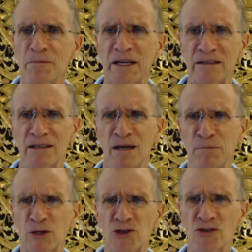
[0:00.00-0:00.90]
what about
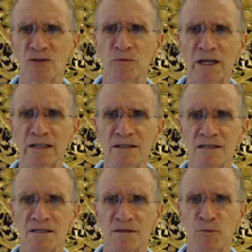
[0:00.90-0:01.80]
emotional
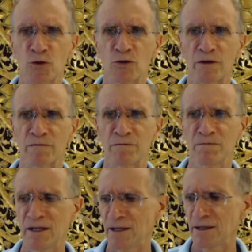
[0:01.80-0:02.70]
awareness? It's more
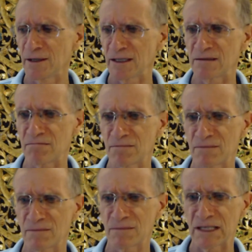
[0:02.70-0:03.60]
in
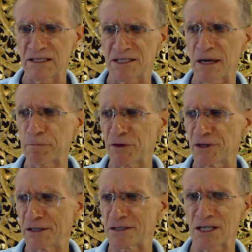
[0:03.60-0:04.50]
depth
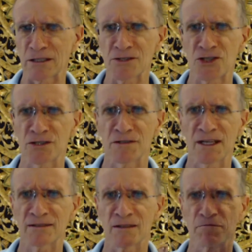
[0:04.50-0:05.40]
and intelligent and
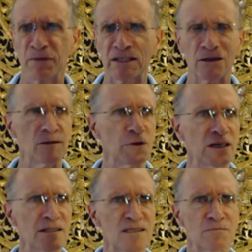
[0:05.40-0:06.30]
that than mental
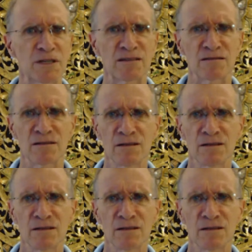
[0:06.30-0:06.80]
awareness. I mean,